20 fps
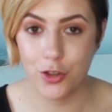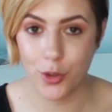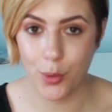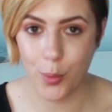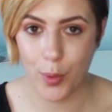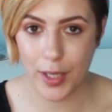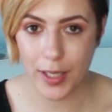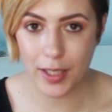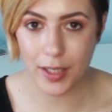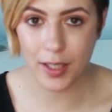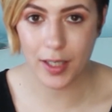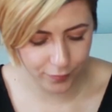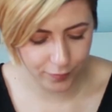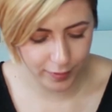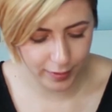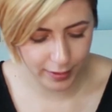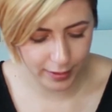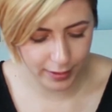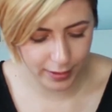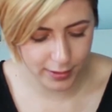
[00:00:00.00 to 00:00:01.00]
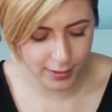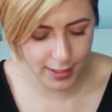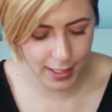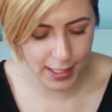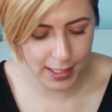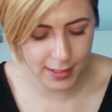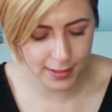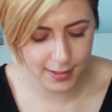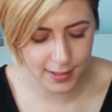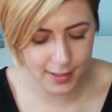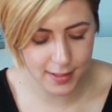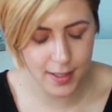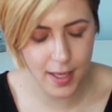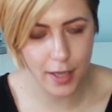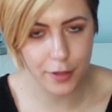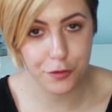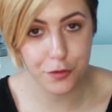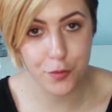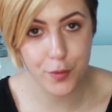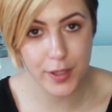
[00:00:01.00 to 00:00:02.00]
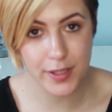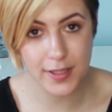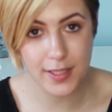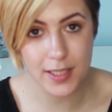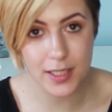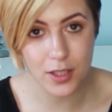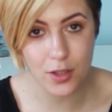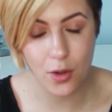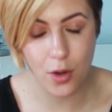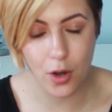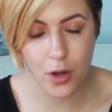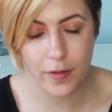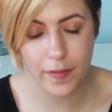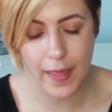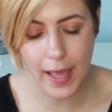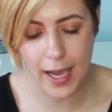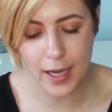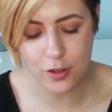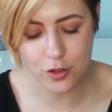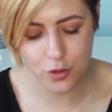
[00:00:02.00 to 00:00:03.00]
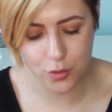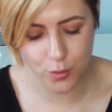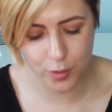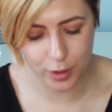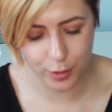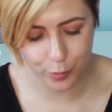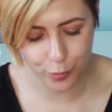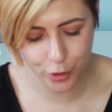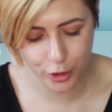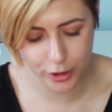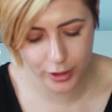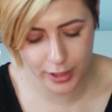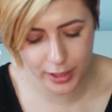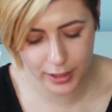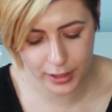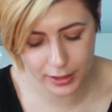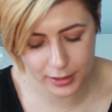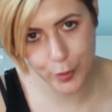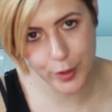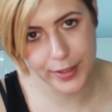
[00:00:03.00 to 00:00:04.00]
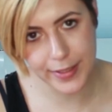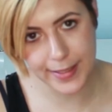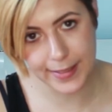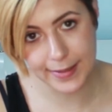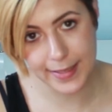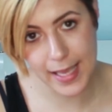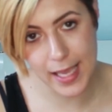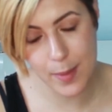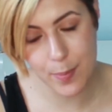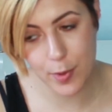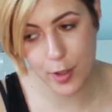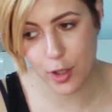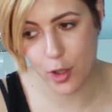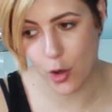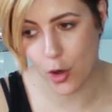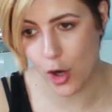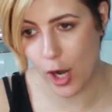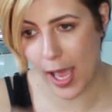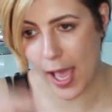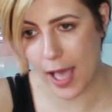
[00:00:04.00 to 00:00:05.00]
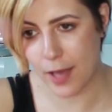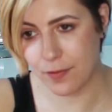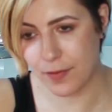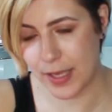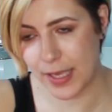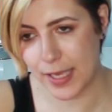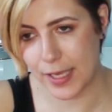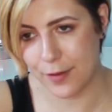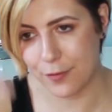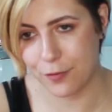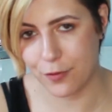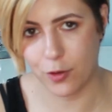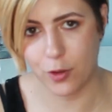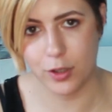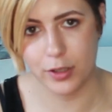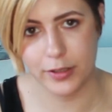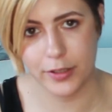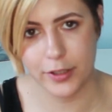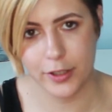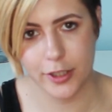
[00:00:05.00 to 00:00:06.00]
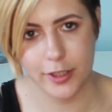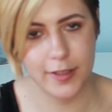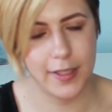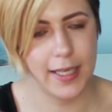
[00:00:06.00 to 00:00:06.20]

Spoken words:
doing, if the date is not written on the actual product, put a label or have a folder,